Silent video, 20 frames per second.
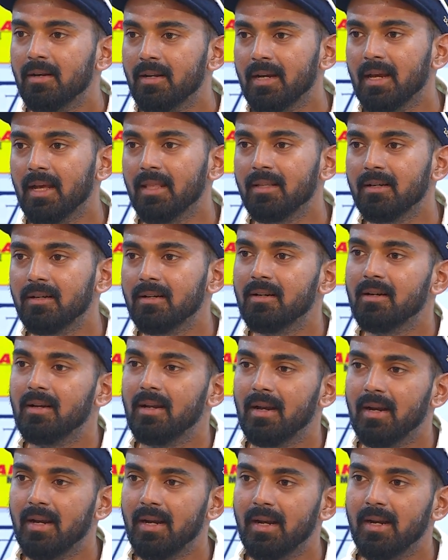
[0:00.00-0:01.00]
together,
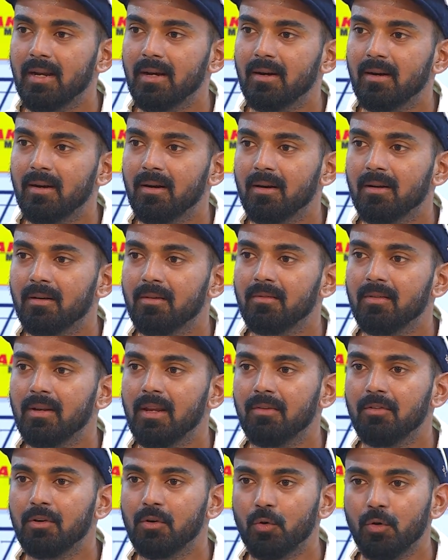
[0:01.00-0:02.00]
and we'll
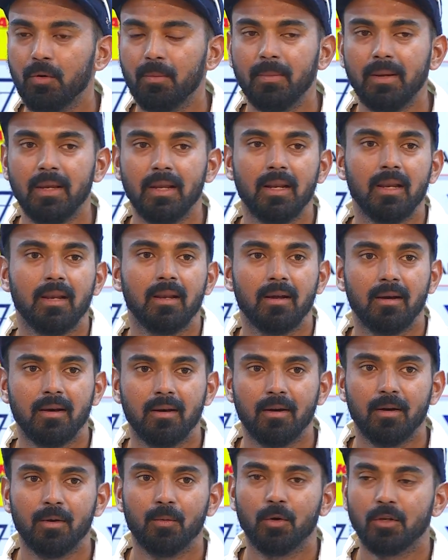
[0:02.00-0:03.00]
have a good meal,
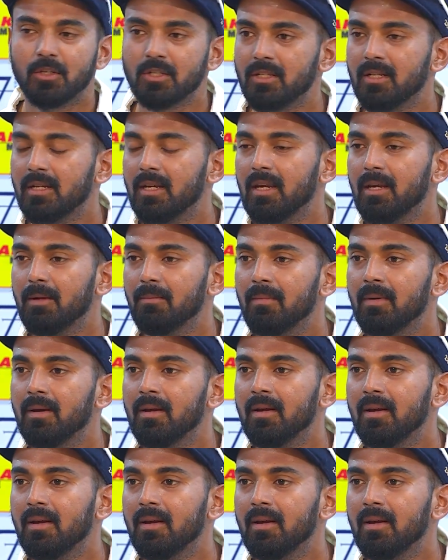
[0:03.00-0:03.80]
watch the game.